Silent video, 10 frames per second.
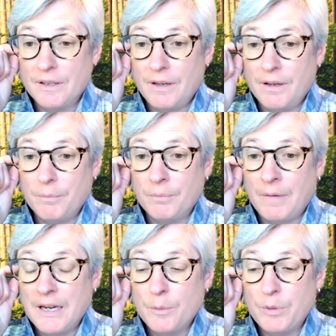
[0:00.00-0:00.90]

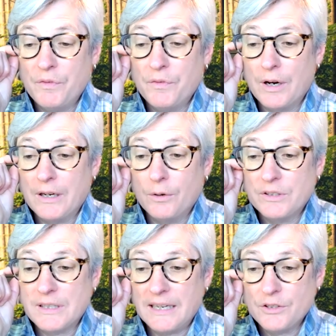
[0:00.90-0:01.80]
Aida, before I go
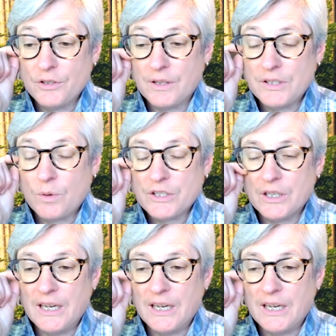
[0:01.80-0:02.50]
to answer this question,